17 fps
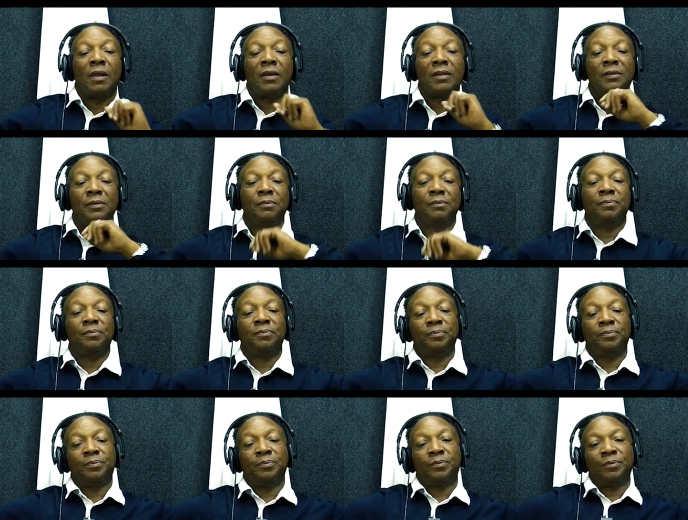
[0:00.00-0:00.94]
Backing
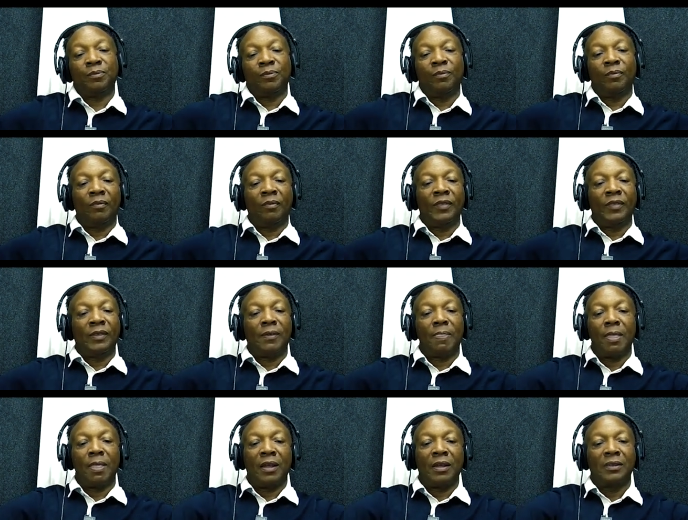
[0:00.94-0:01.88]
singers,
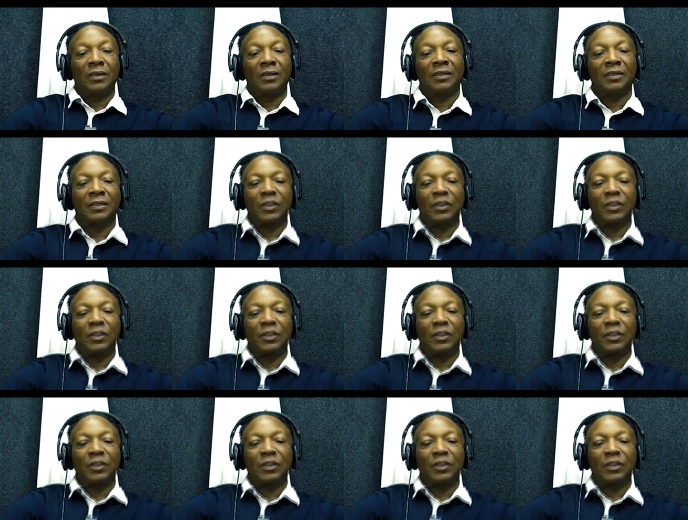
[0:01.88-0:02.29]
great stuff.